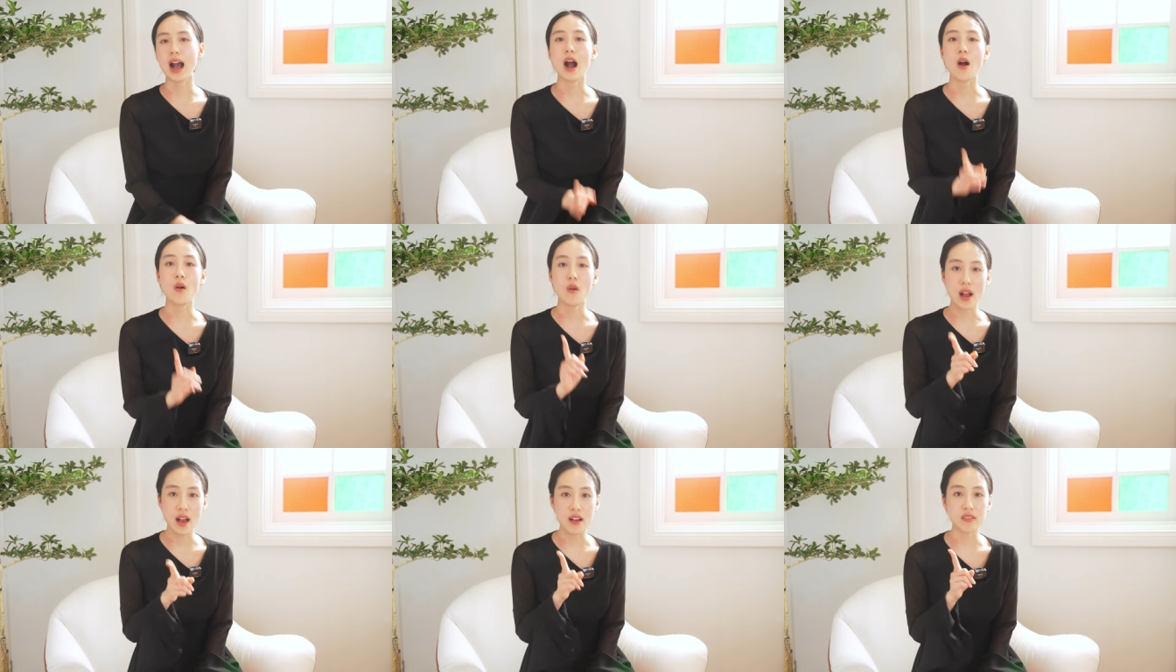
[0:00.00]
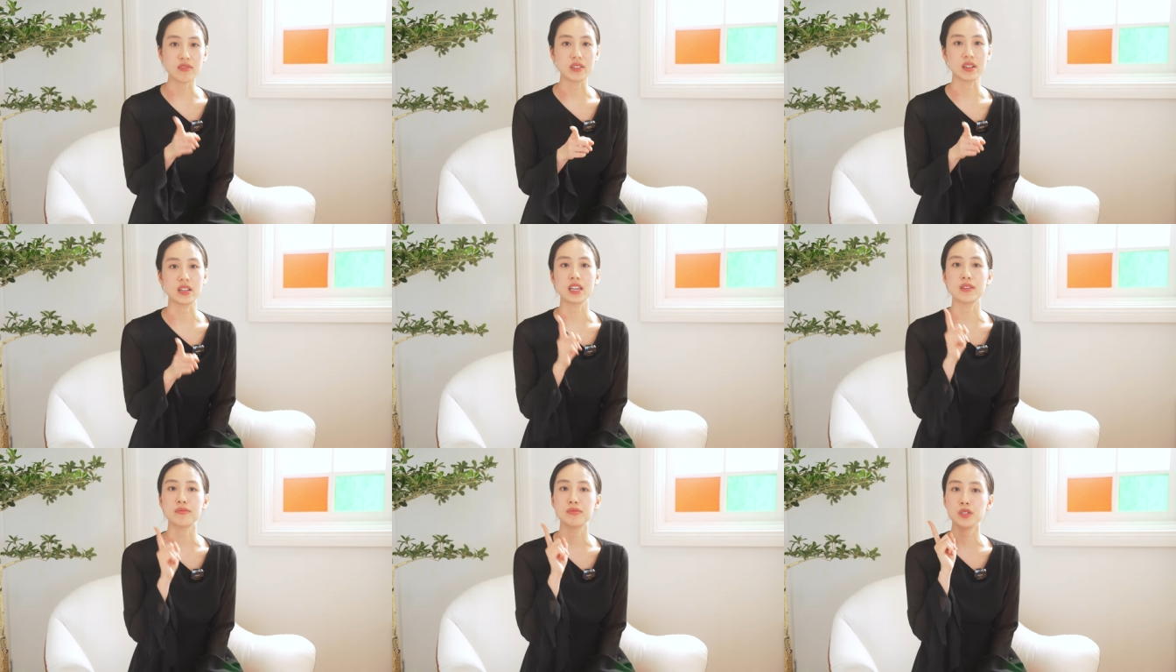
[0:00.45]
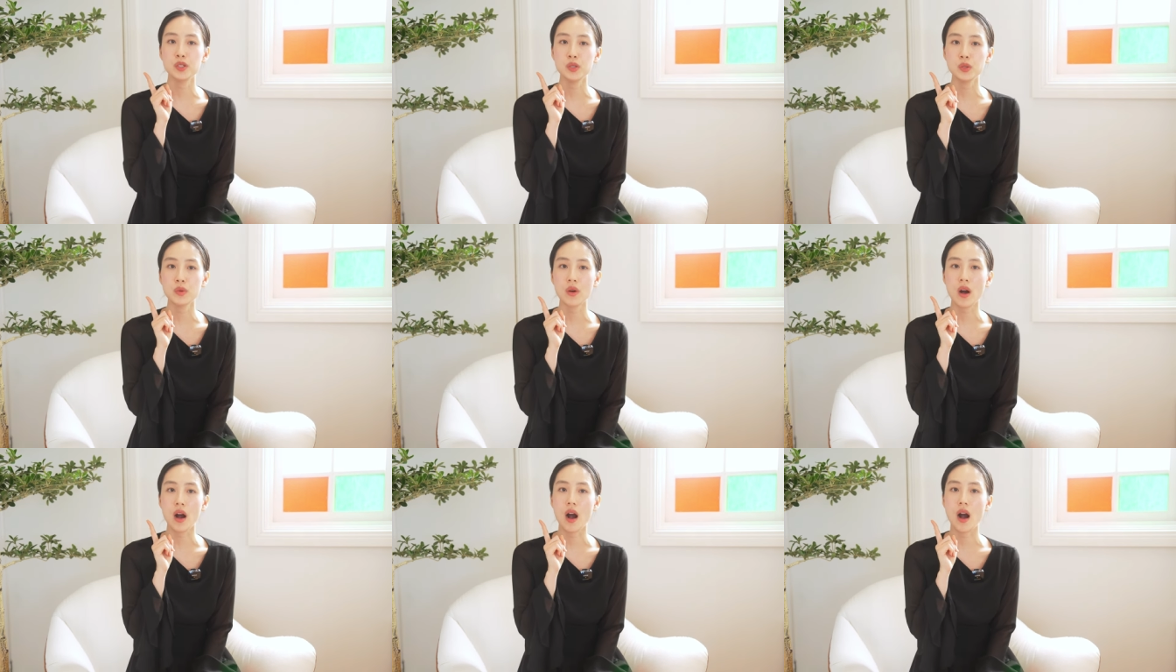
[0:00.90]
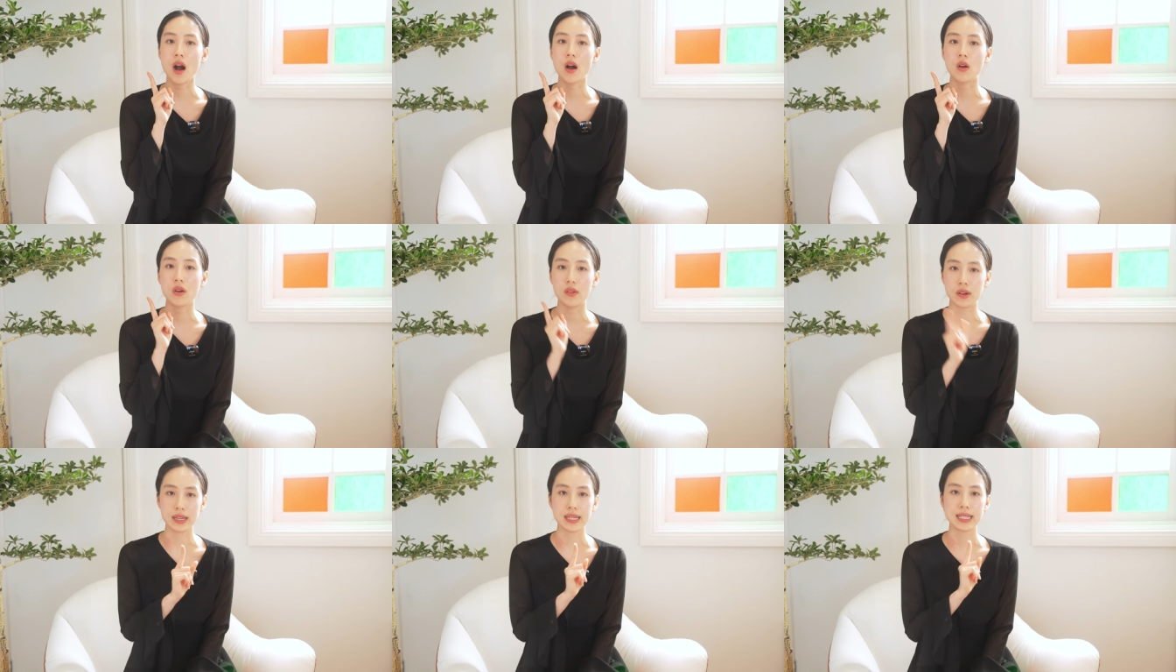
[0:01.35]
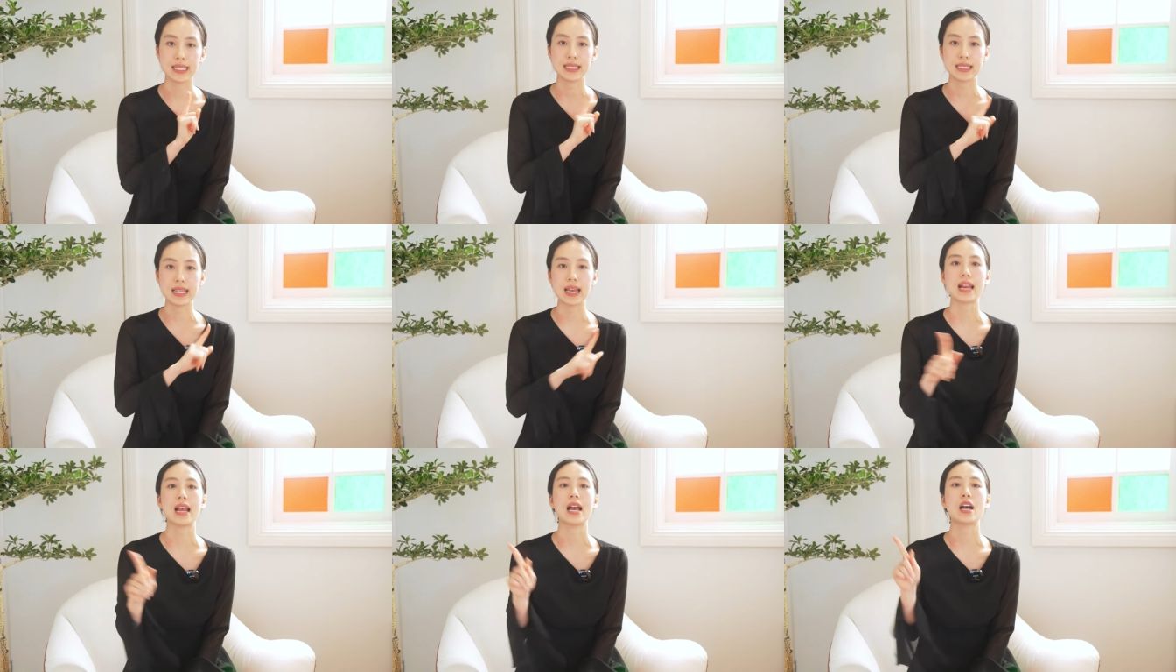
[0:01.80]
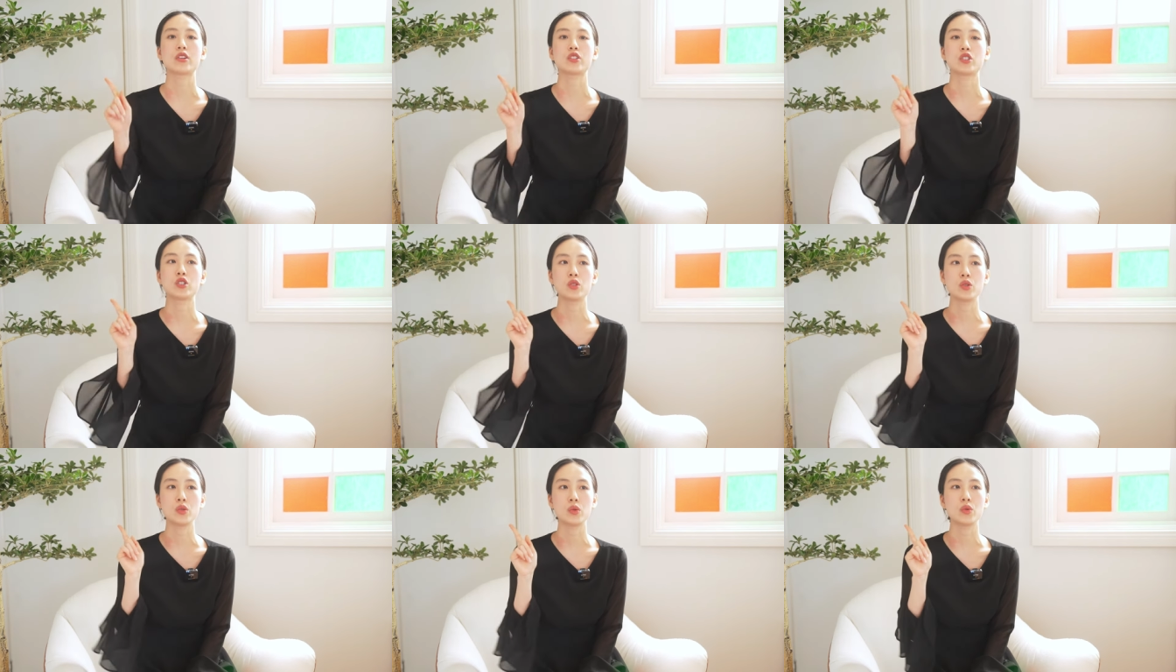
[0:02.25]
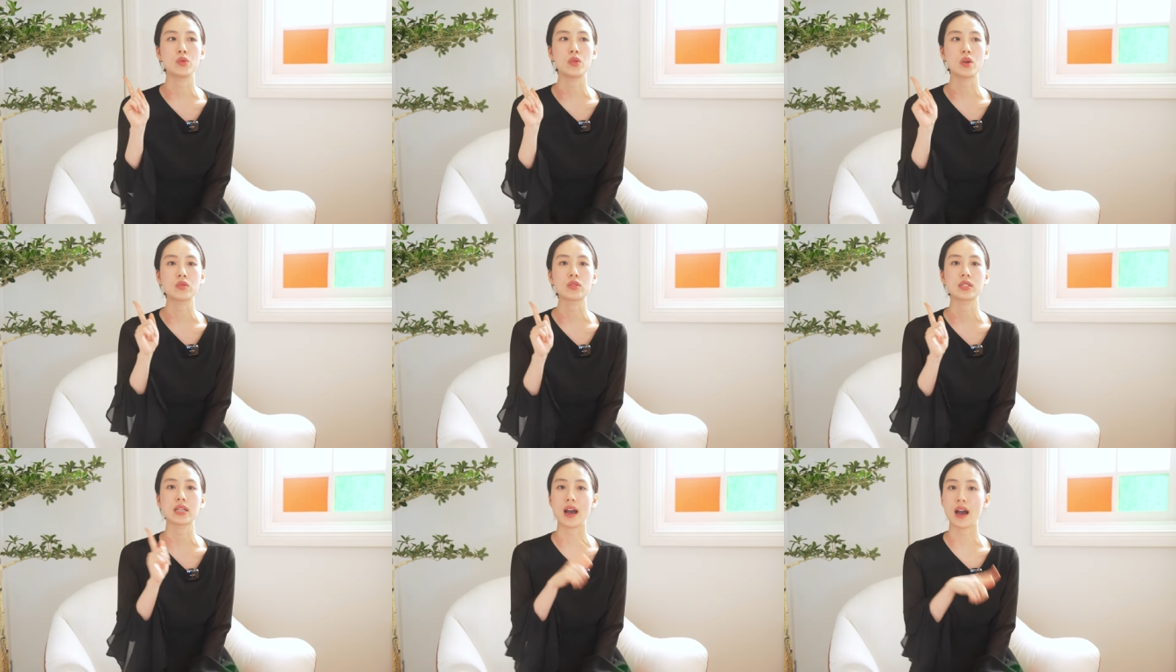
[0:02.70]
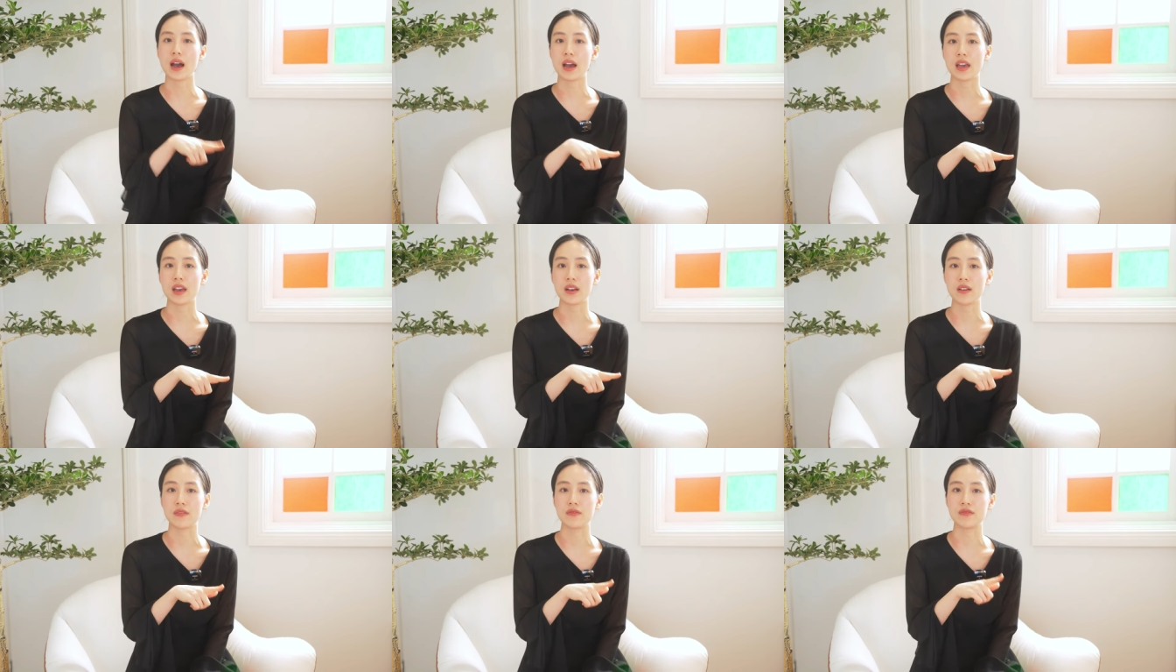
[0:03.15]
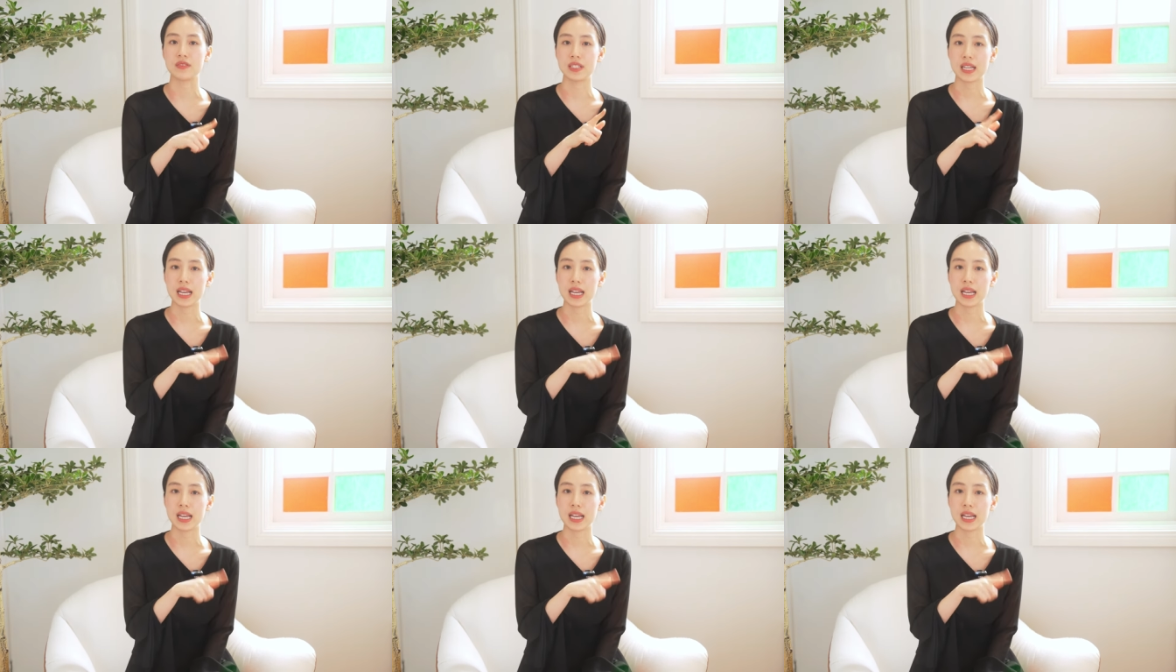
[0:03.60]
However, if you are already set out to do those kind of